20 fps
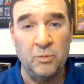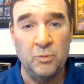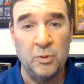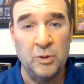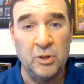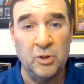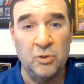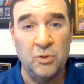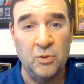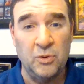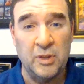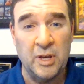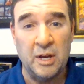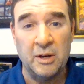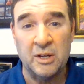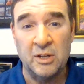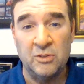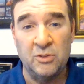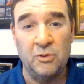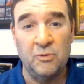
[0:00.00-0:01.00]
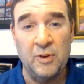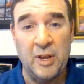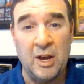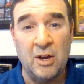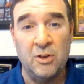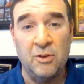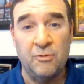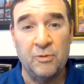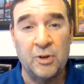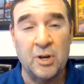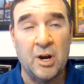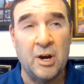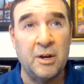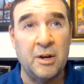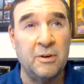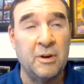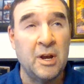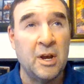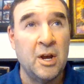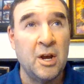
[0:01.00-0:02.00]
when you do that because now you've
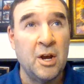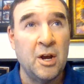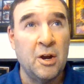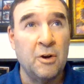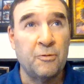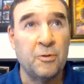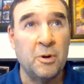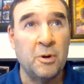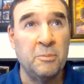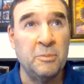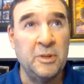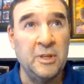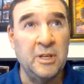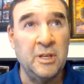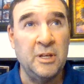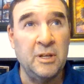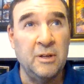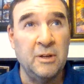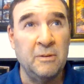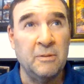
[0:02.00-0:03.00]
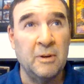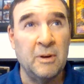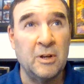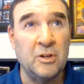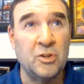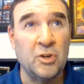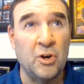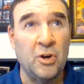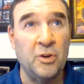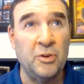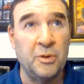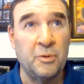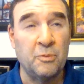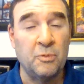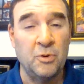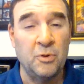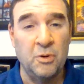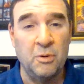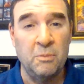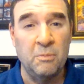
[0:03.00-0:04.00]
gone from the adult in
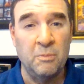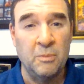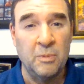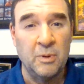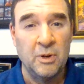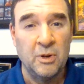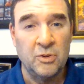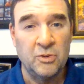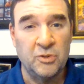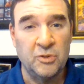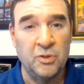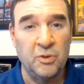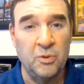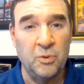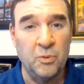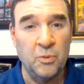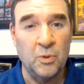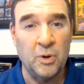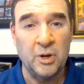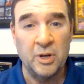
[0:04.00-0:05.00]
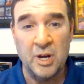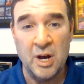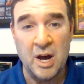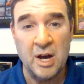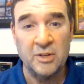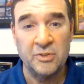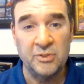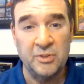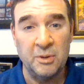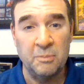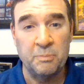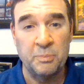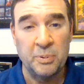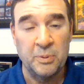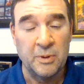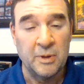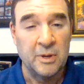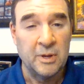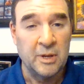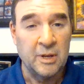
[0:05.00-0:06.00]
the room to a gossip
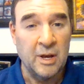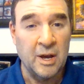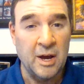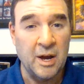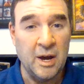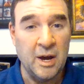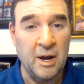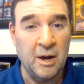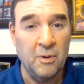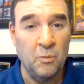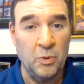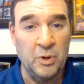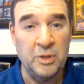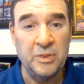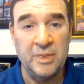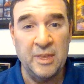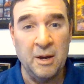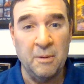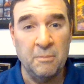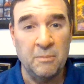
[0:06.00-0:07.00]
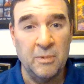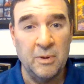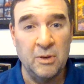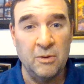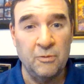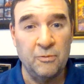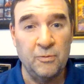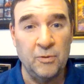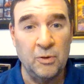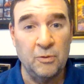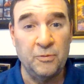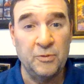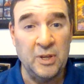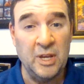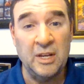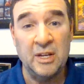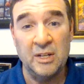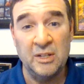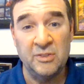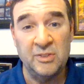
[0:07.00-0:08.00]
with them. You've
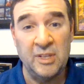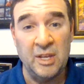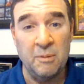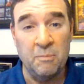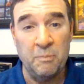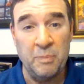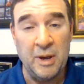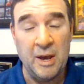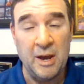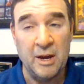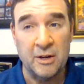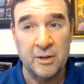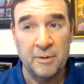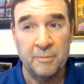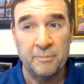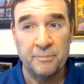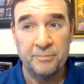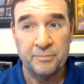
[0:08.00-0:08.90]
taken a step back.